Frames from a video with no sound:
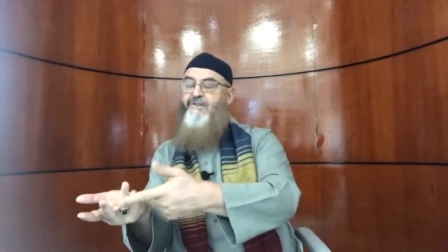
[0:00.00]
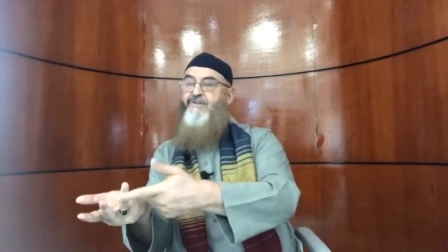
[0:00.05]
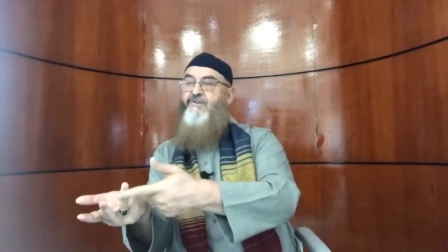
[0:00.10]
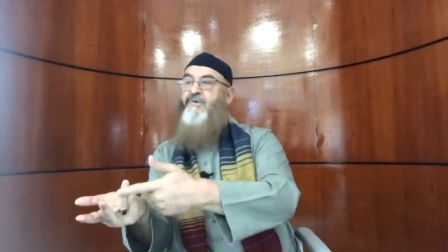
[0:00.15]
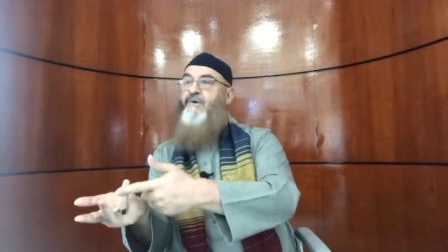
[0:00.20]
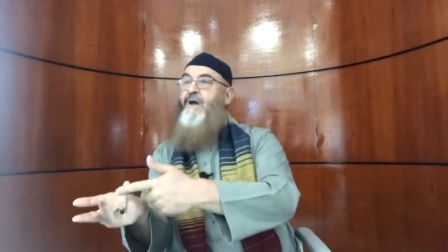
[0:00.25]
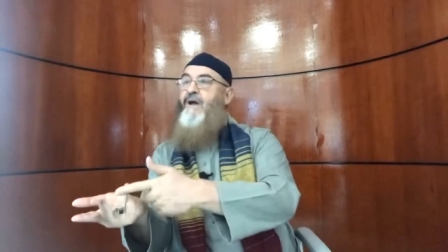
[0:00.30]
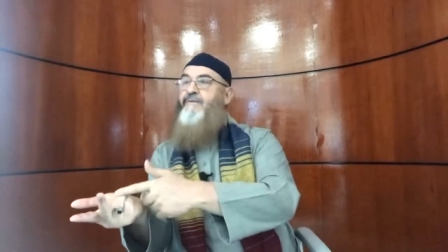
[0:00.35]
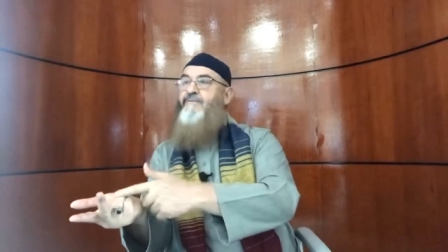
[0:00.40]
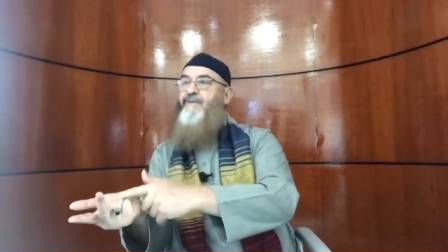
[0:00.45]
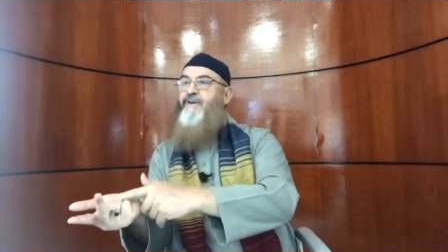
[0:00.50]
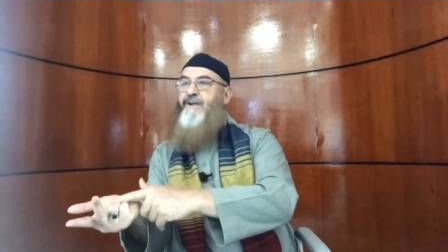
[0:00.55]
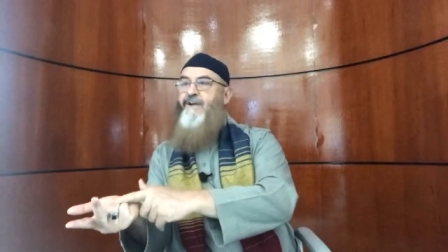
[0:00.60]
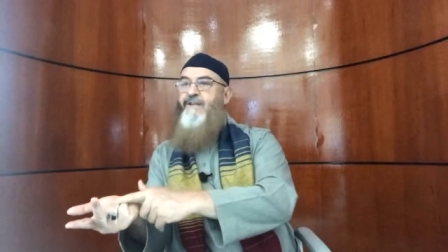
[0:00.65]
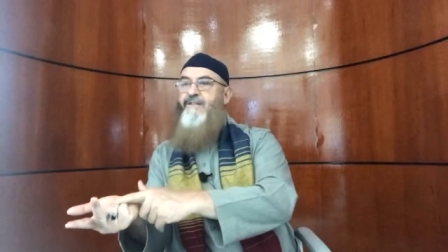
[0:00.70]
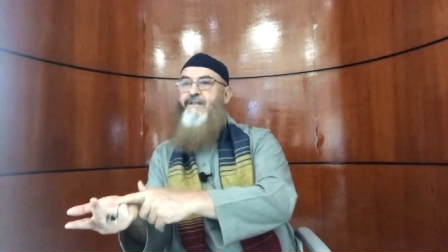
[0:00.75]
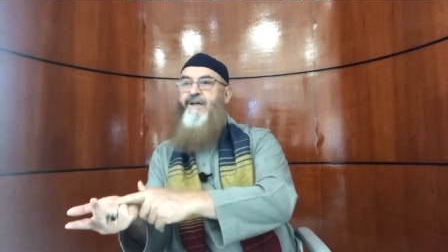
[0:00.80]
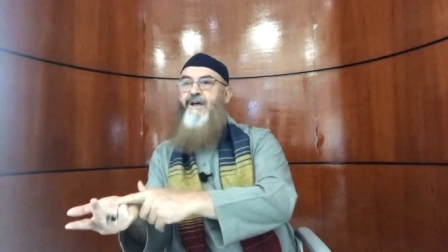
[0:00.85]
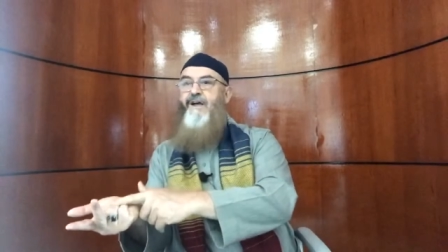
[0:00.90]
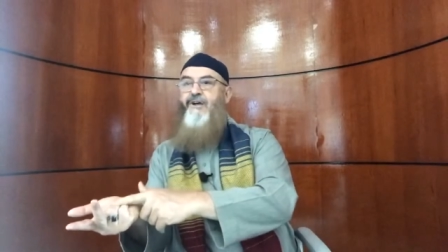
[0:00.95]
Traffic
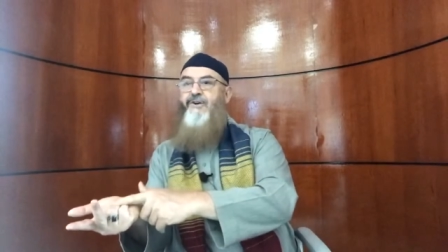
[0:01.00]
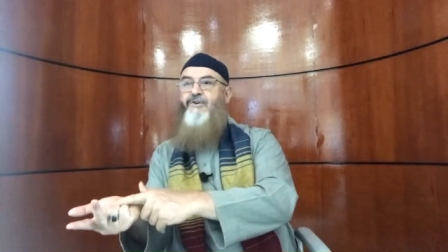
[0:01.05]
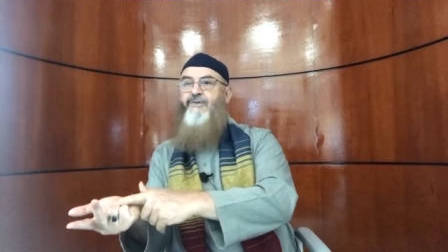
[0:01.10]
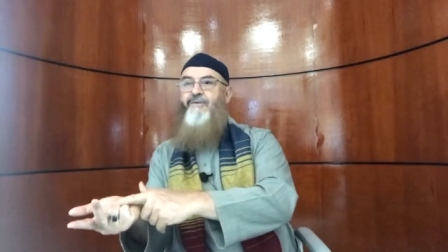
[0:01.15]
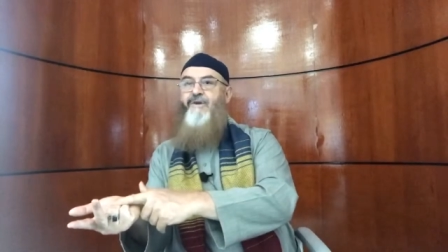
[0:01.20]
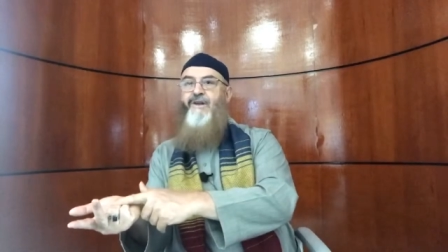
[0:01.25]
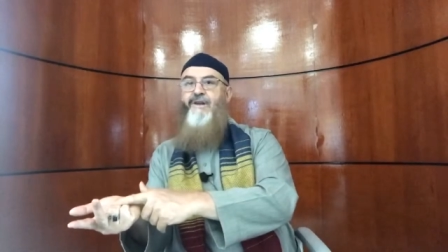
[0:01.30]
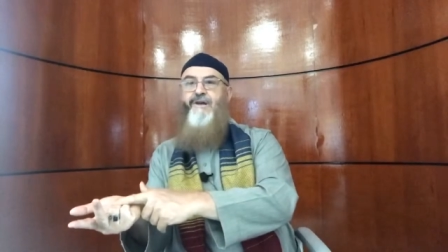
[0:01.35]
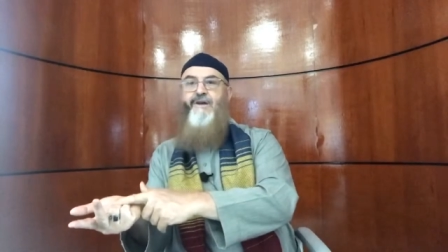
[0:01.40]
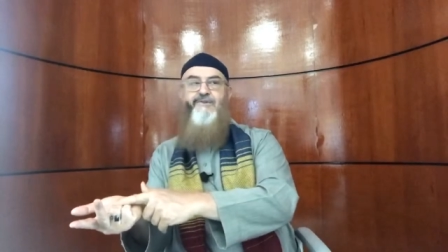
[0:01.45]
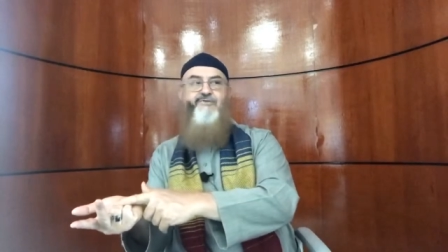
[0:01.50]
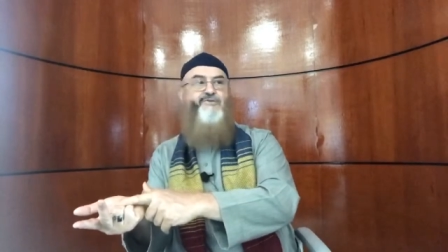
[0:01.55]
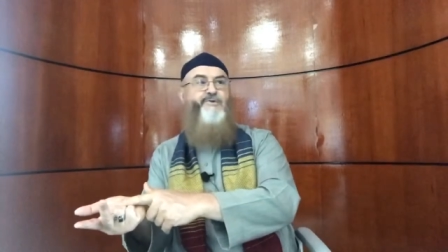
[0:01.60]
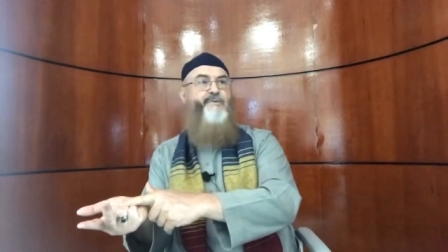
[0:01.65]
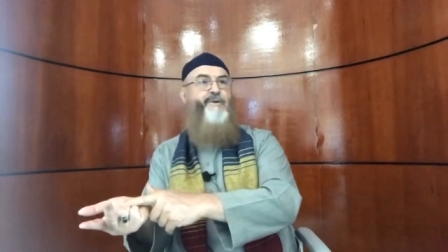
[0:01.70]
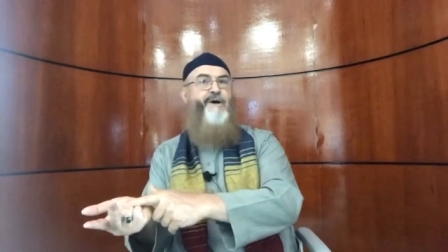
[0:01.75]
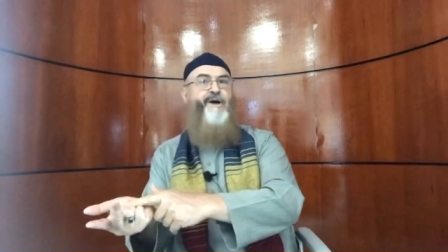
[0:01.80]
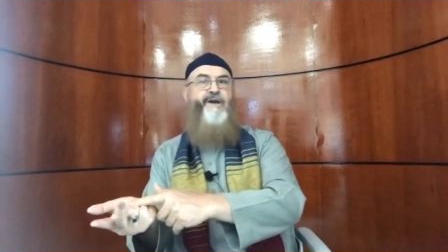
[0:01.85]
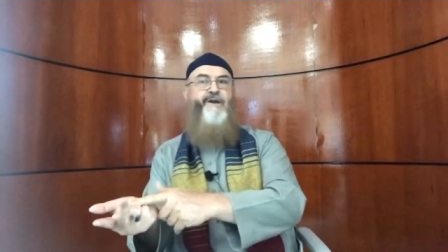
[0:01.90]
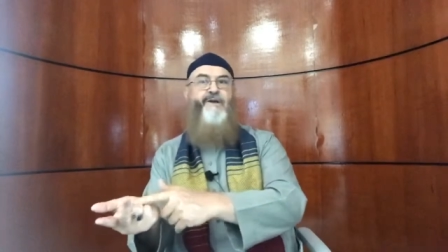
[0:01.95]
in the hand of Allah
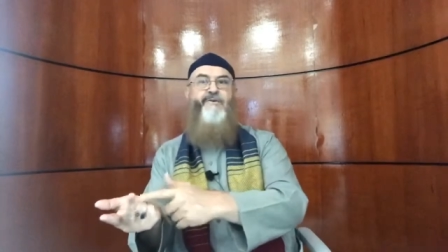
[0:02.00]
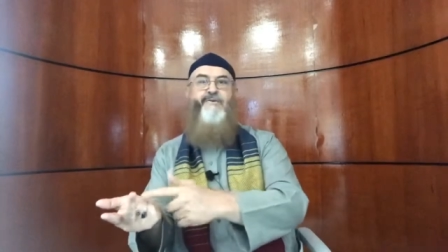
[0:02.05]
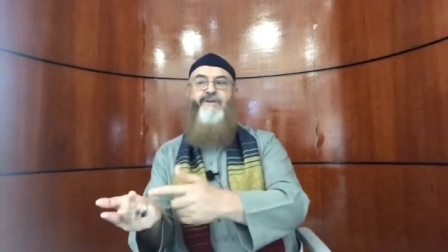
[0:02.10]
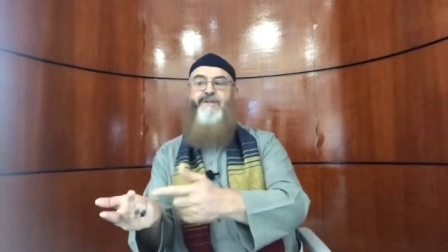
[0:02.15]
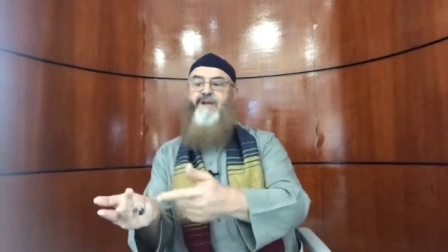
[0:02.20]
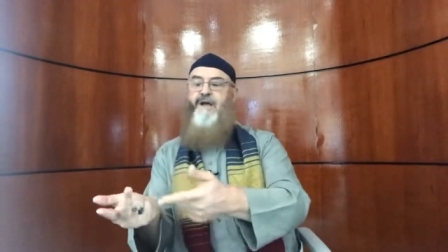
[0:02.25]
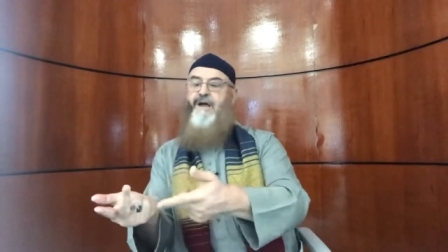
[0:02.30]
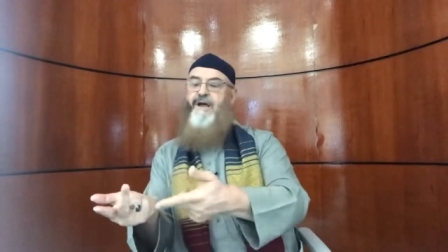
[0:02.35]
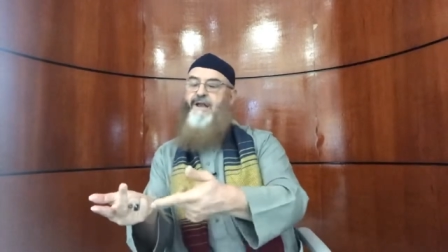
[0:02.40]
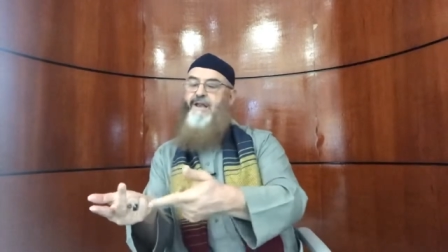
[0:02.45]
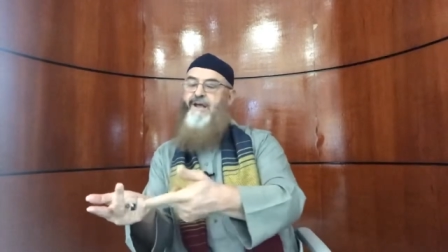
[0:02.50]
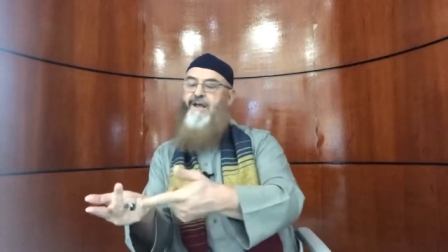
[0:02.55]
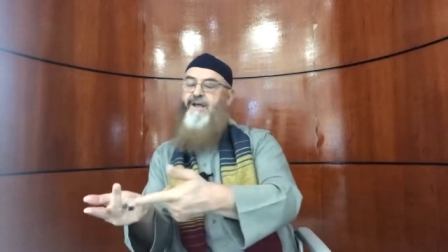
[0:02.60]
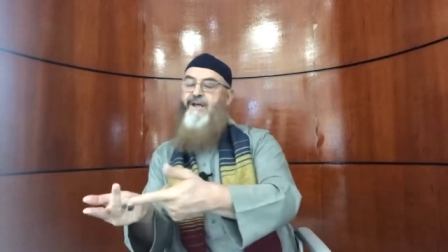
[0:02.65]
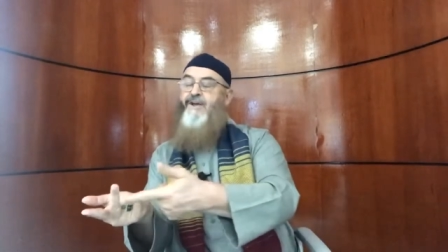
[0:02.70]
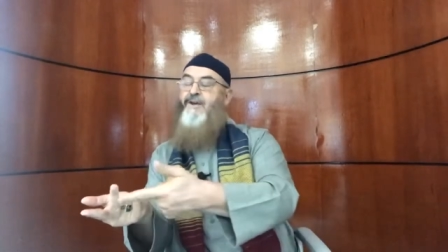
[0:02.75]
subhanahu wa ta'ala.